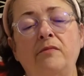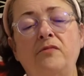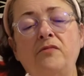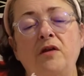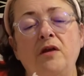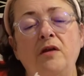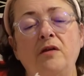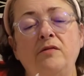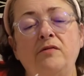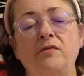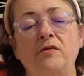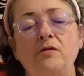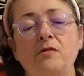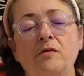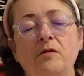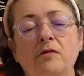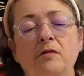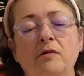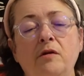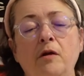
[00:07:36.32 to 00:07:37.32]
thing, so you
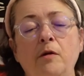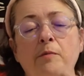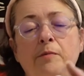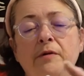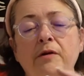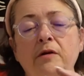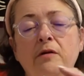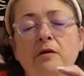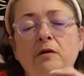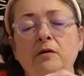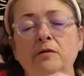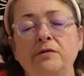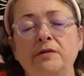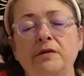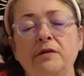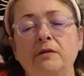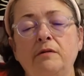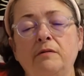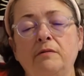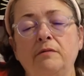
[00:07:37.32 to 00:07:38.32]
can open and close
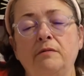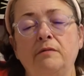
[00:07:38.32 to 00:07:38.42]
it.